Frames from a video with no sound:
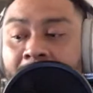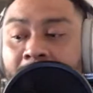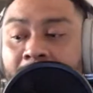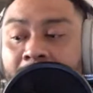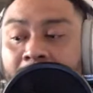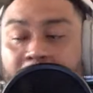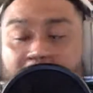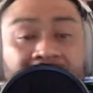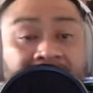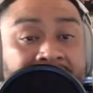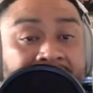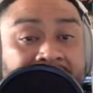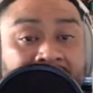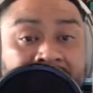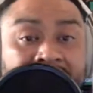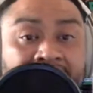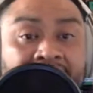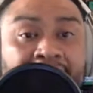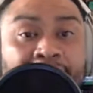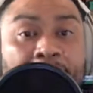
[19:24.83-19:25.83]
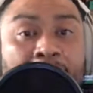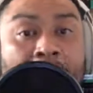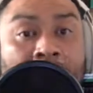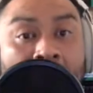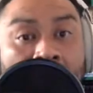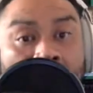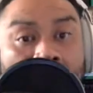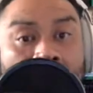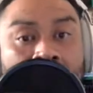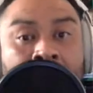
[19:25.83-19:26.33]
releases of
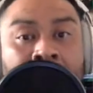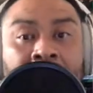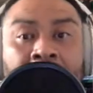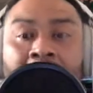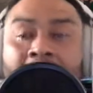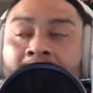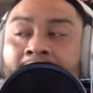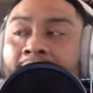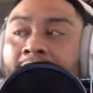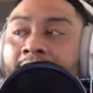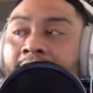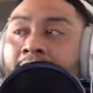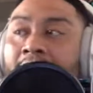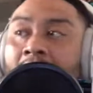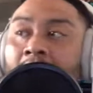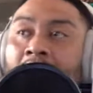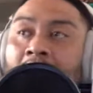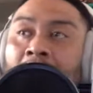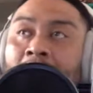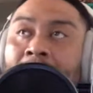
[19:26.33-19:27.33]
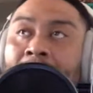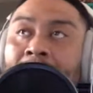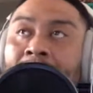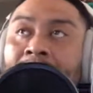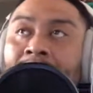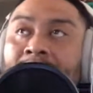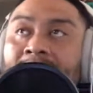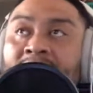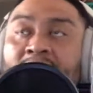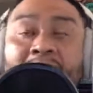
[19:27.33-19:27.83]
Ma,
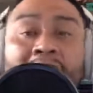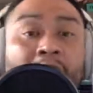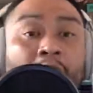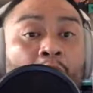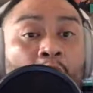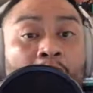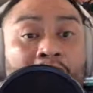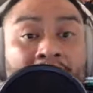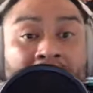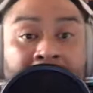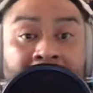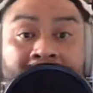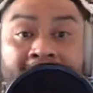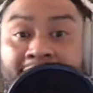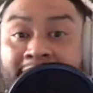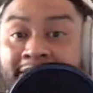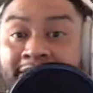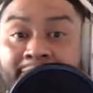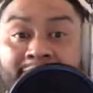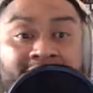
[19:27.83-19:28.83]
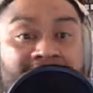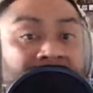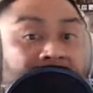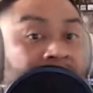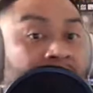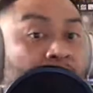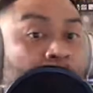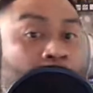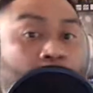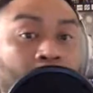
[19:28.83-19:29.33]
you got Wind. That's something a
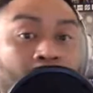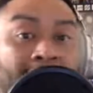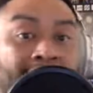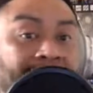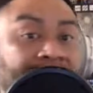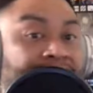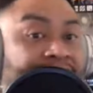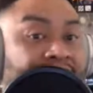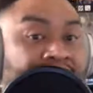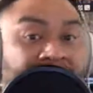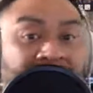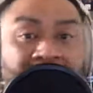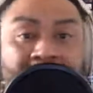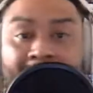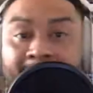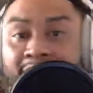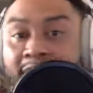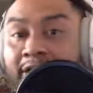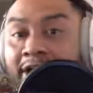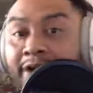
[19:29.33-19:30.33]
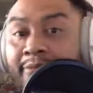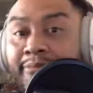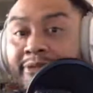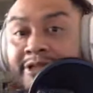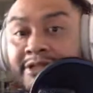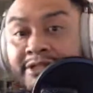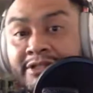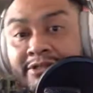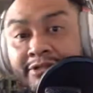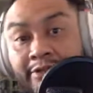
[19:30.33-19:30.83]
totally different dynamic. You got
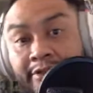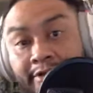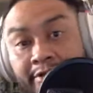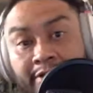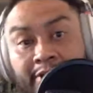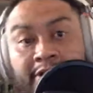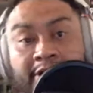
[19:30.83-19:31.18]
Berserker.